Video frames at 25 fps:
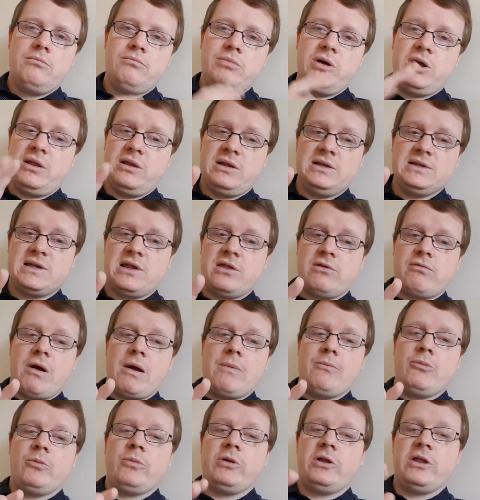But there's a
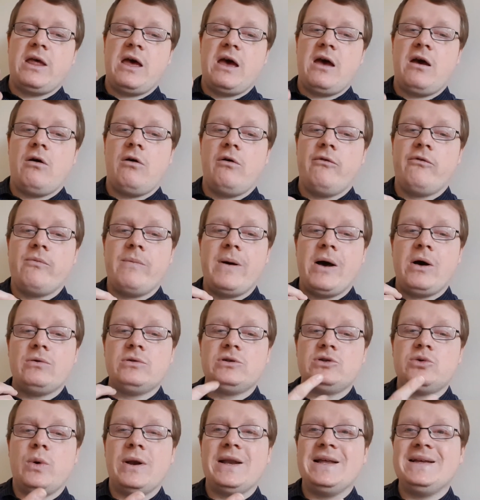threat bubble there of
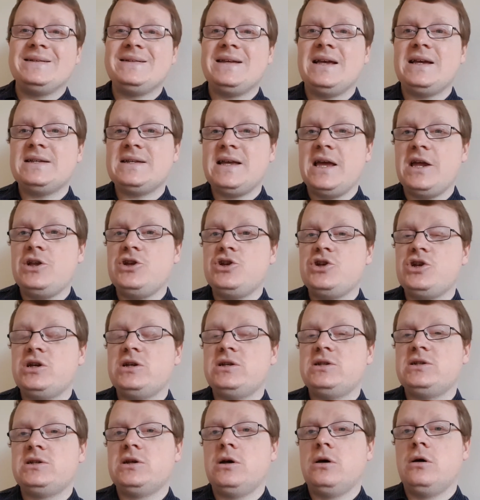about 26
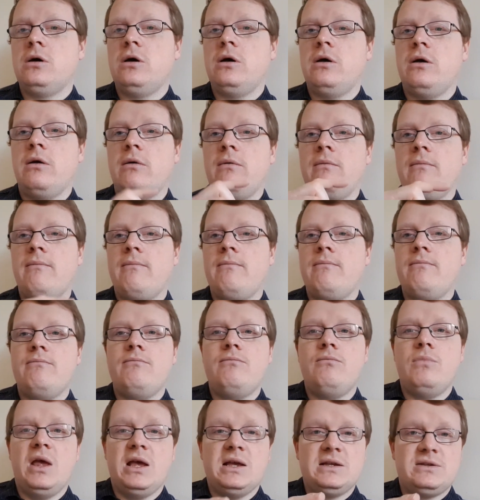inches, so
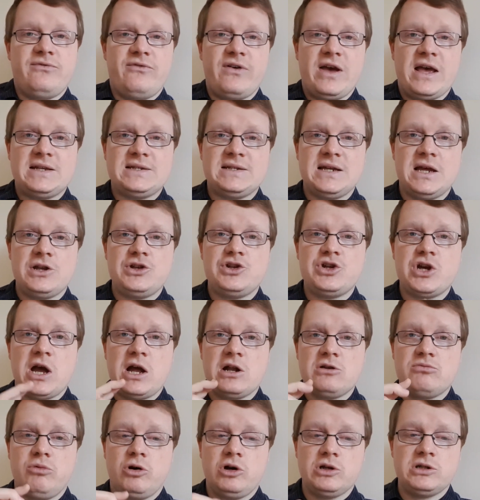it's first turn
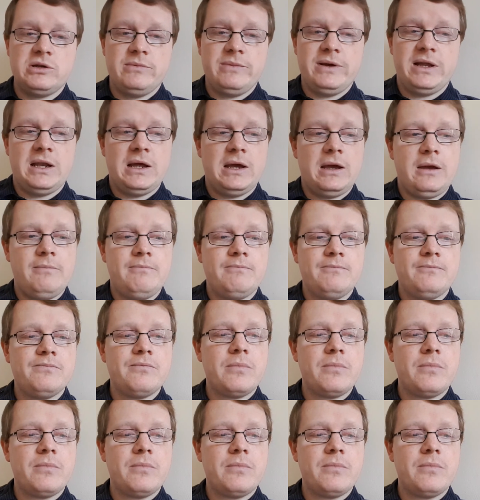charge possibility.